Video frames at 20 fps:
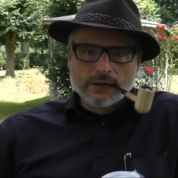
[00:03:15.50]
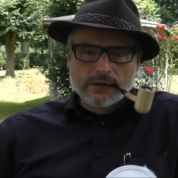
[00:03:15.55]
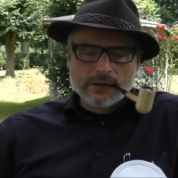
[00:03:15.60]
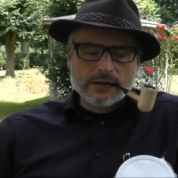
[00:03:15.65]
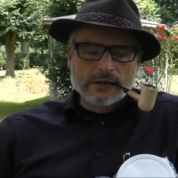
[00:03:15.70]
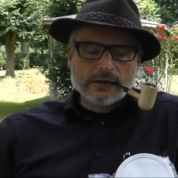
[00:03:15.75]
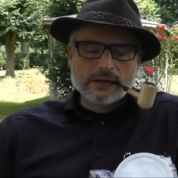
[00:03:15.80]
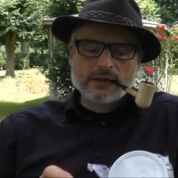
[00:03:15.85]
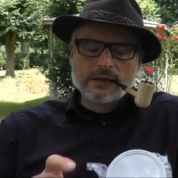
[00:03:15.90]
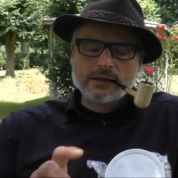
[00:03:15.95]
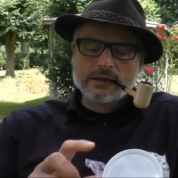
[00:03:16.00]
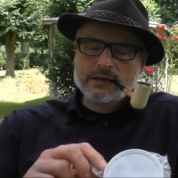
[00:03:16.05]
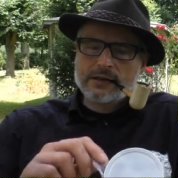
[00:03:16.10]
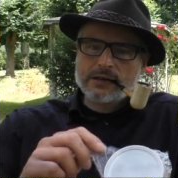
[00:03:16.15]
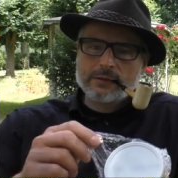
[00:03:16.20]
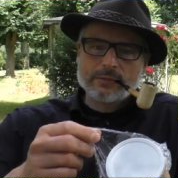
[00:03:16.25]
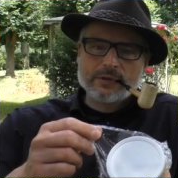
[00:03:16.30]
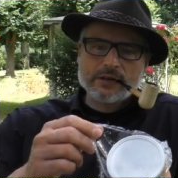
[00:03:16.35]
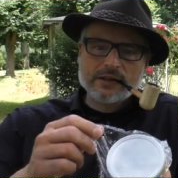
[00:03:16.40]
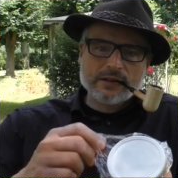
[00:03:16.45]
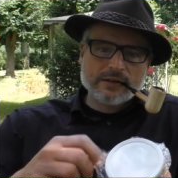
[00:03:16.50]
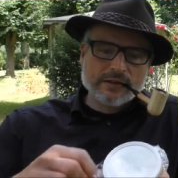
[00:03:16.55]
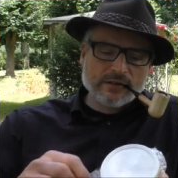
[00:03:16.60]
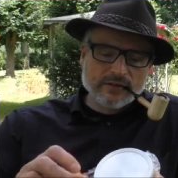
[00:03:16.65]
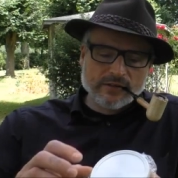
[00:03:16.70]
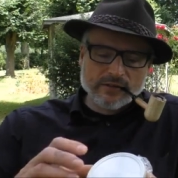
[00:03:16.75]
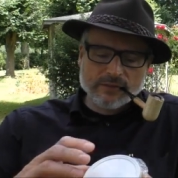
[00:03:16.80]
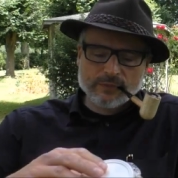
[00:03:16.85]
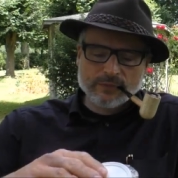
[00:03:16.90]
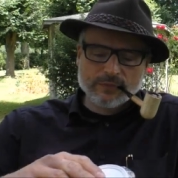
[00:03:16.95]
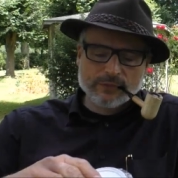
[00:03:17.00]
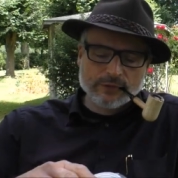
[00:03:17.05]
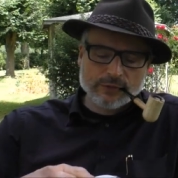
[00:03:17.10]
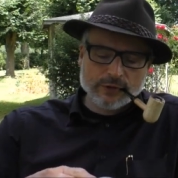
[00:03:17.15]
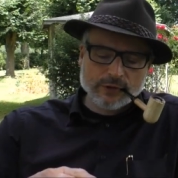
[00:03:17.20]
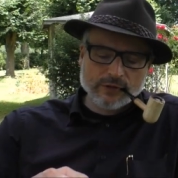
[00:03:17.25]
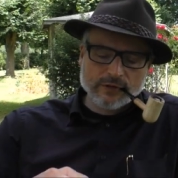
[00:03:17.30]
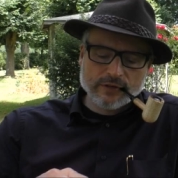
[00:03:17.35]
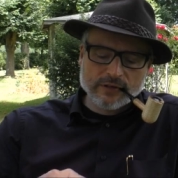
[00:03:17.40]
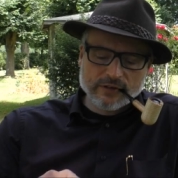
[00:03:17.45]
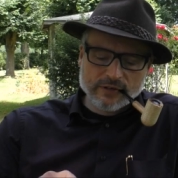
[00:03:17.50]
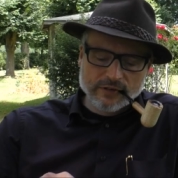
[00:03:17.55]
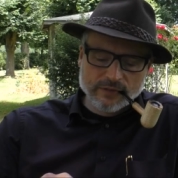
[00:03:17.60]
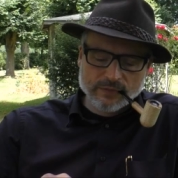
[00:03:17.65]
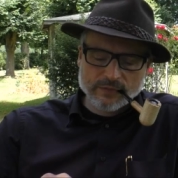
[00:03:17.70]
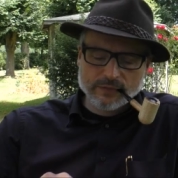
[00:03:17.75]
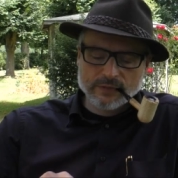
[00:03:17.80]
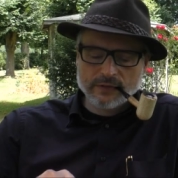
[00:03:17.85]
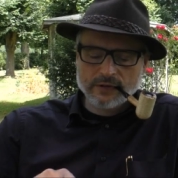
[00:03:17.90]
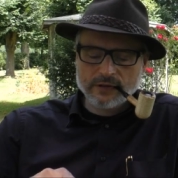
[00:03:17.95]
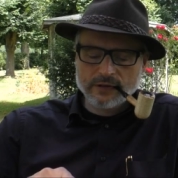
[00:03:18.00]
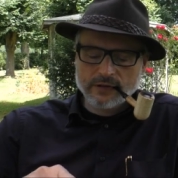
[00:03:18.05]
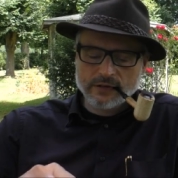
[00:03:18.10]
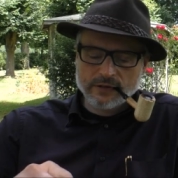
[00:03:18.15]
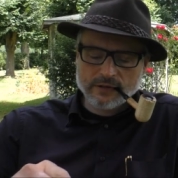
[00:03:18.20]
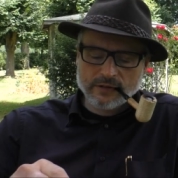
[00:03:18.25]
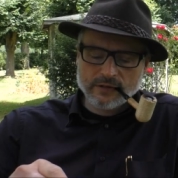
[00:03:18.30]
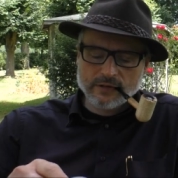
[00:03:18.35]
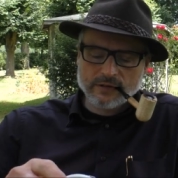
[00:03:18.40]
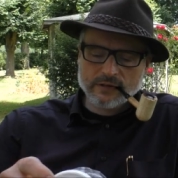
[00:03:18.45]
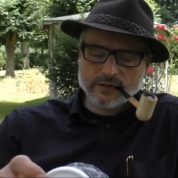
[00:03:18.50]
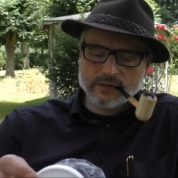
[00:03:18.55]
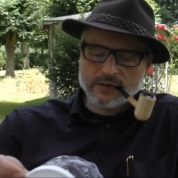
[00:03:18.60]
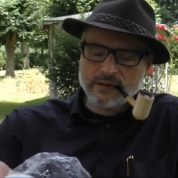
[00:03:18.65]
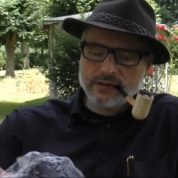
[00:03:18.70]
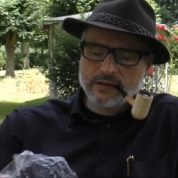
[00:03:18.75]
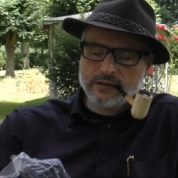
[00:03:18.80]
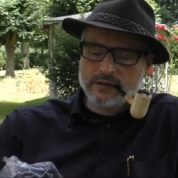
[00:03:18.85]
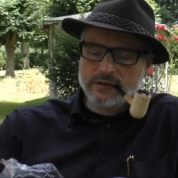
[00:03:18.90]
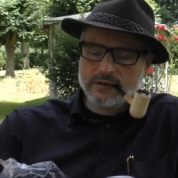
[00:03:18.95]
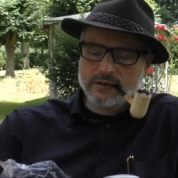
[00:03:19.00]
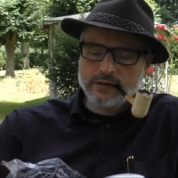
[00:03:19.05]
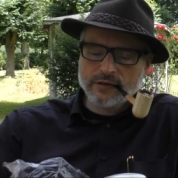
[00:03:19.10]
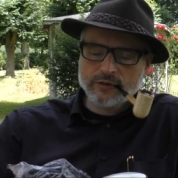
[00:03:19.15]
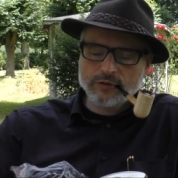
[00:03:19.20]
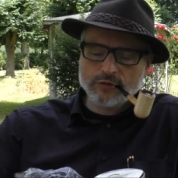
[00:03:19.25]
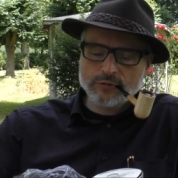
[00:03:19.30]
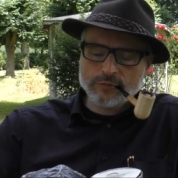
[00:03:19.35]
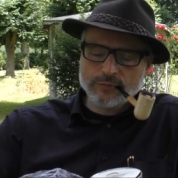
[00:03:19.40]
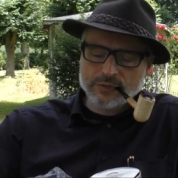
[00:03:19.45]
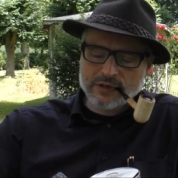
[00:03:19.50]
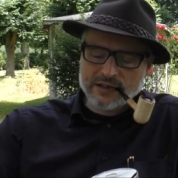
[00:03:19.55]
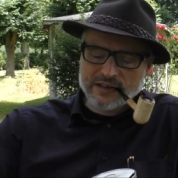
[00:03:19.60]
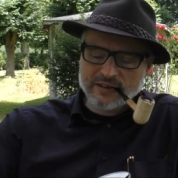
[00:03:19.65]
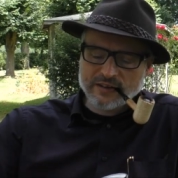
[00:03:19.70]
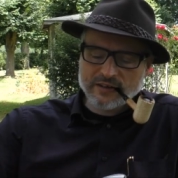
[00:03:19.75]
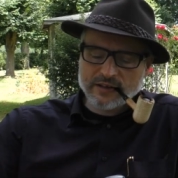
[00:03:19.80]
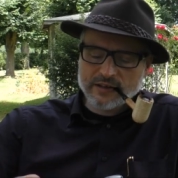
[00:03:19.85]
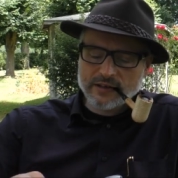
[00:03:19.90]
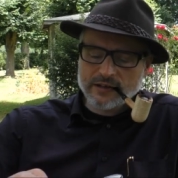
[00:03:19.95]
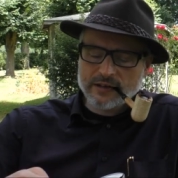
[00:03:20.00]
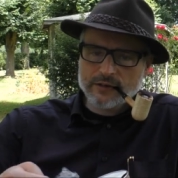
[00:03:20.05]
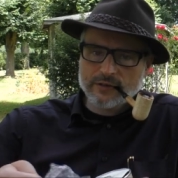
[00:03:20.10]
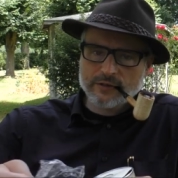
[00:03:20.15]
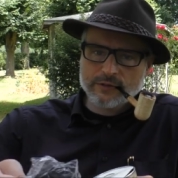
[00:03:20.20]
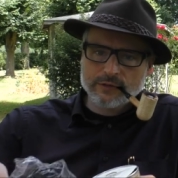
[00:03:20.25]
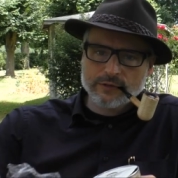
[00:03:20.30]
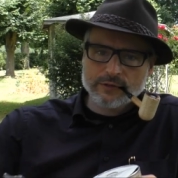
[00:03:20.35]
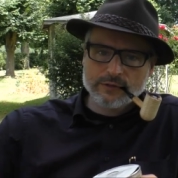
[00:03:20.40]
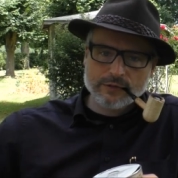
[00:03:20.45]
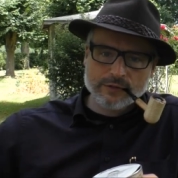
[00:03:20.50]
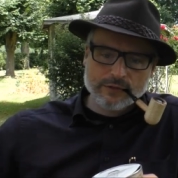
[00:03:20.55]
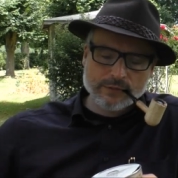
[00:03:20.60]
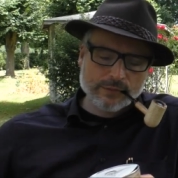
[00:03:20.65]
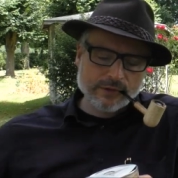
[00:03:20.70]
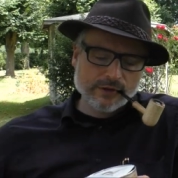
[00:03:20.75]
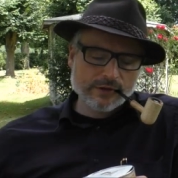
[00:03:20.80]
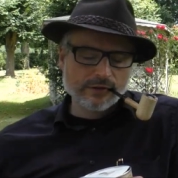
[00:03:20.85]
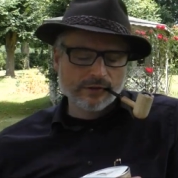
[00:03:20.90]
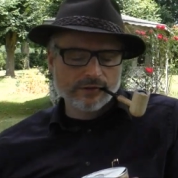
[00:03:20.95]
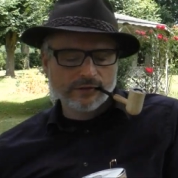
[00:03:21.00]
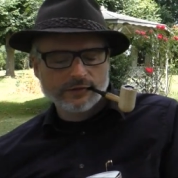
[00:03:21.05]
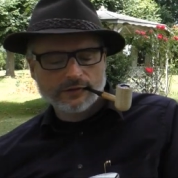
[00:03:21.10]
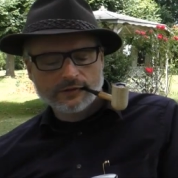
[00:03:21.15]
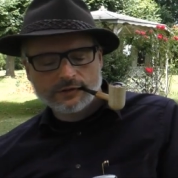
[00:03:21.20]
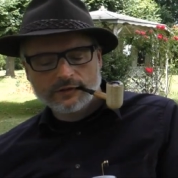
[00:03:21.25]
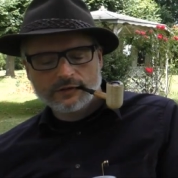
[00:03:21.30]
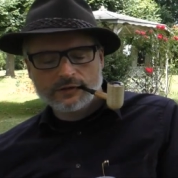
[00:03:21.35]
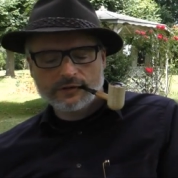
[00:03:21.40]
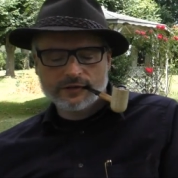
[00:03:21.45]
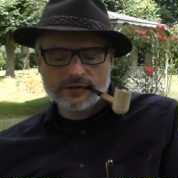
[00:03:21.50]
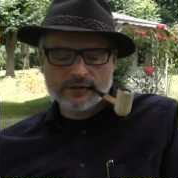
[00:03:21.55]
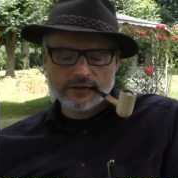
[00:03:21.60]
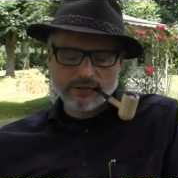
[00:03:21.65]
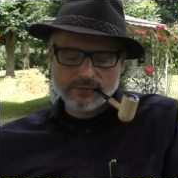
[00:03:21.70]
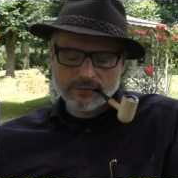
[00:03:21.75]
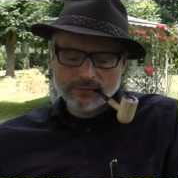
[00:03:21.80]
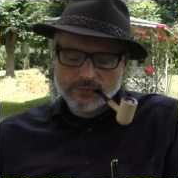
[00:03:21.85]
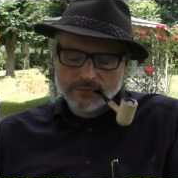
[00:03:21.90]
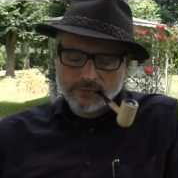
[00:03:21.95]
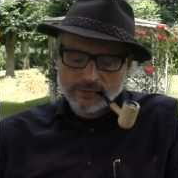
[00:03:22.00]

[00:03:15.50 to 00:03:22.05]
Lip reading: yeah, let me get this first, this kitchen plastic here on the tin.